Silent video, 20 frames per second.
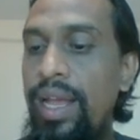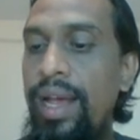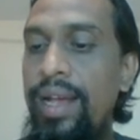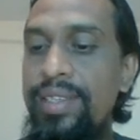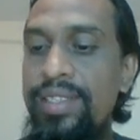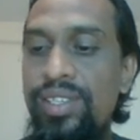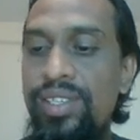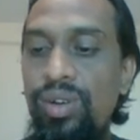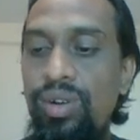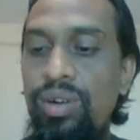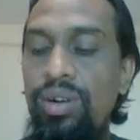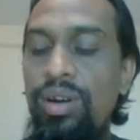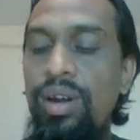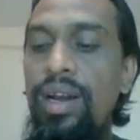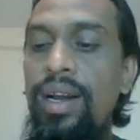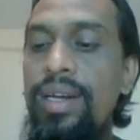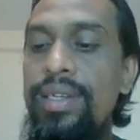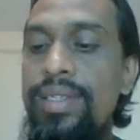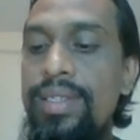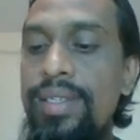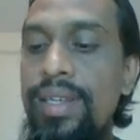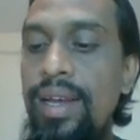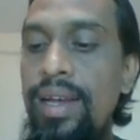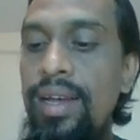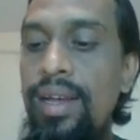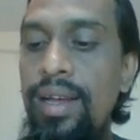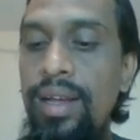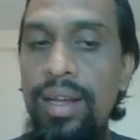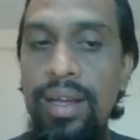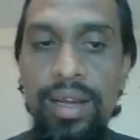SEOClerks
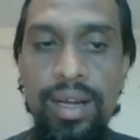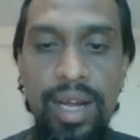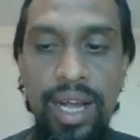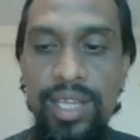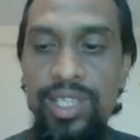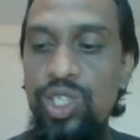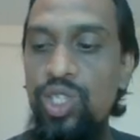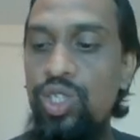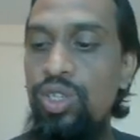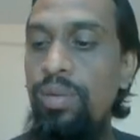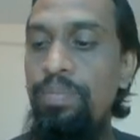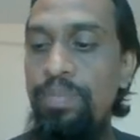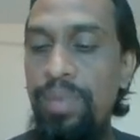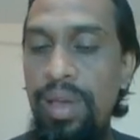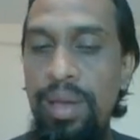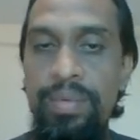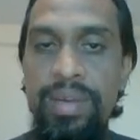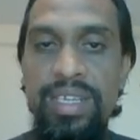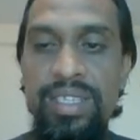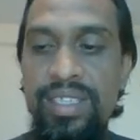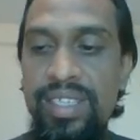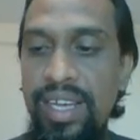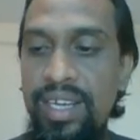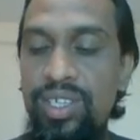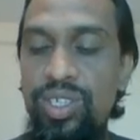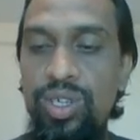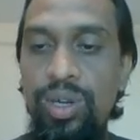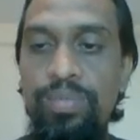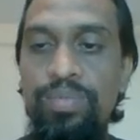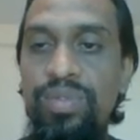custom payment
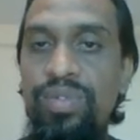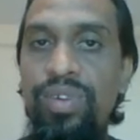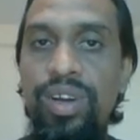section.